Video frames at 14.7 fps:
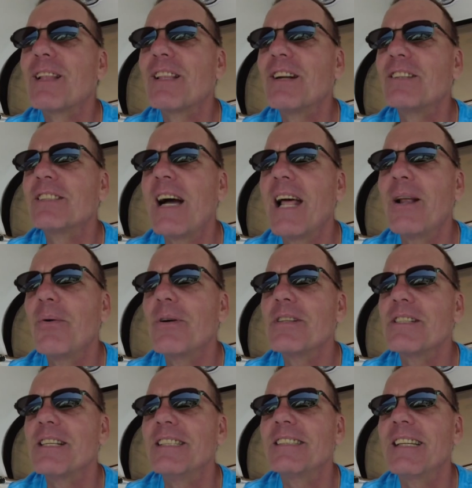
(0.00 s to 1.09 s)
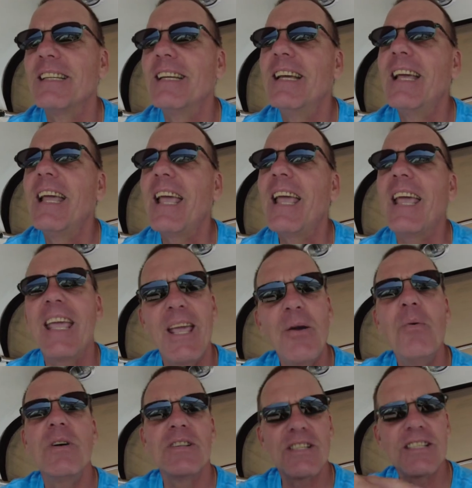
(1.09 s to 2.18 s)
little Tiny wasn't. He
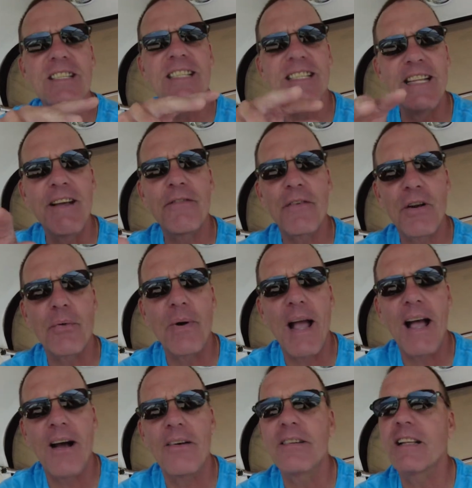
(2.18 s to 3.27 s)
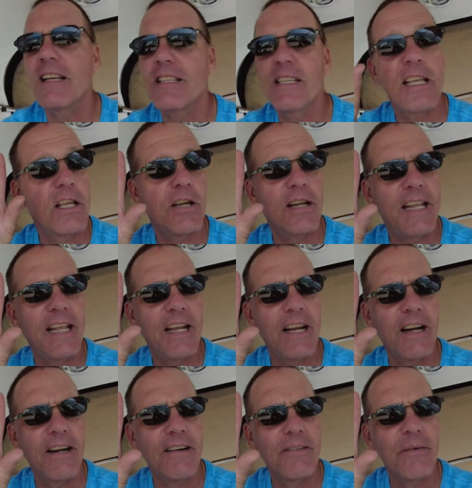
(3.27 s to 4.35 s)
was sniffing around because he could
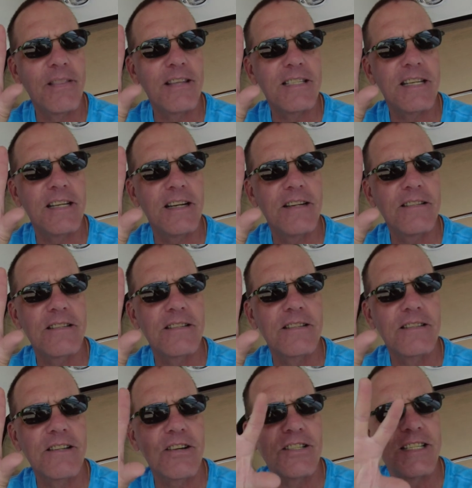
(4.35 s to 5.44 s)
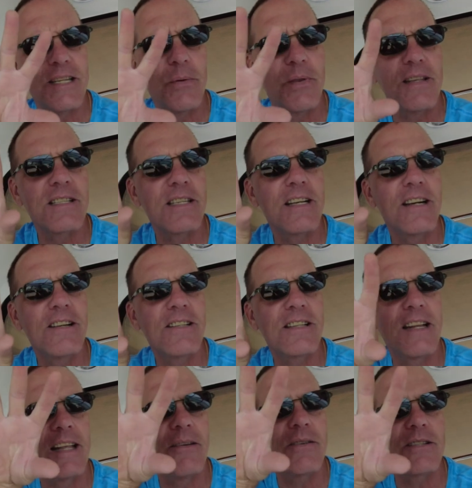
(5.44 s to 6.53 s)
hear with his ears or see with his ears,
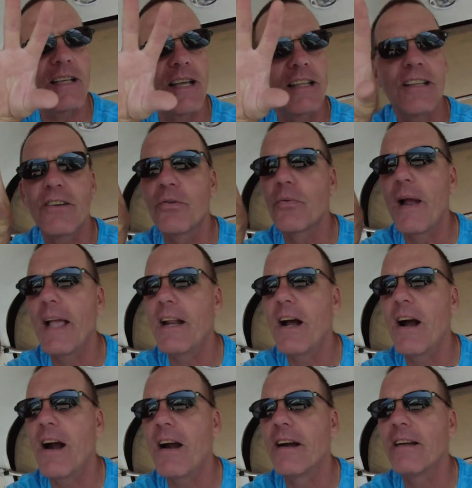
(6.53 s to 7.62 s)
and he was like little radar,